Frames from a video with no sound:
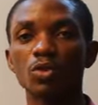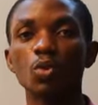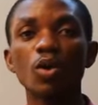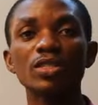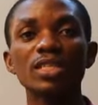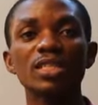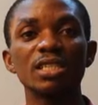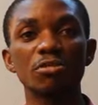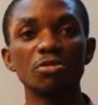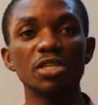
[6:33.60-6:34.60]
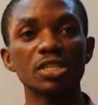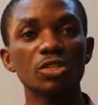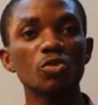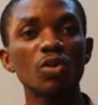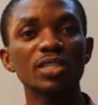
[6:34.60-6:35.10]
to what degree,
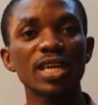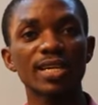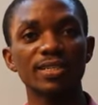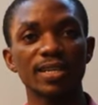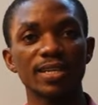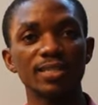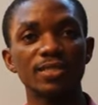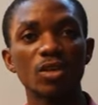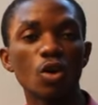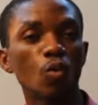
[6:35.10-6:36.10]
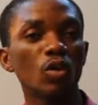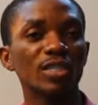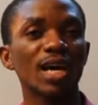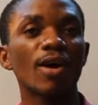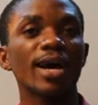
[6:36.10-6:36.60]
to what extent
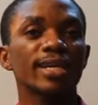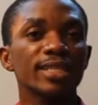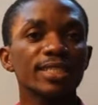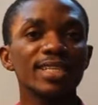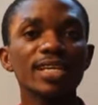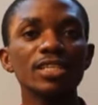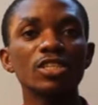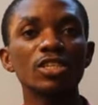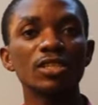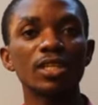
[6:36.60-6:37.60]
was our intent